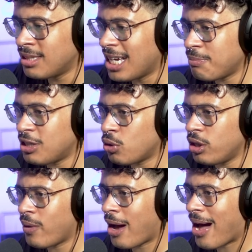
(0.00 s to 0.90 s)
That's me
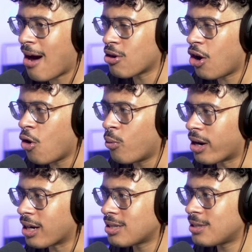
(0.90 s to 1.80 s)
showing you how alcohol
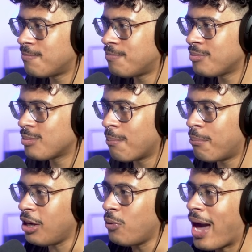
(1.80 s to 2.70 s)
works.
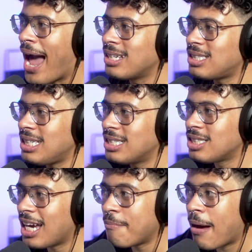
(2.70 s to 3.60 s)
That's but not... you can't see
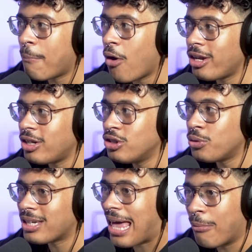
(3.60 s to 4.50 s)
inside my body or
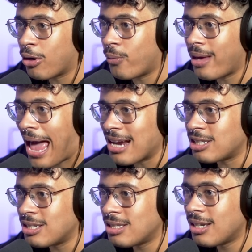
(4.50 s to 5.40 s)
know the chemical
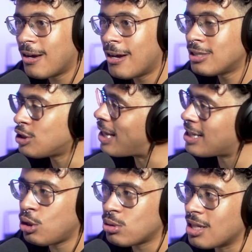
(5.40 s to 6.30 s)
reactions, so
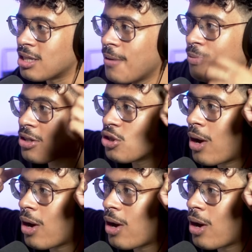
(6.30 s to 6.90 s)
that's useless. That's not...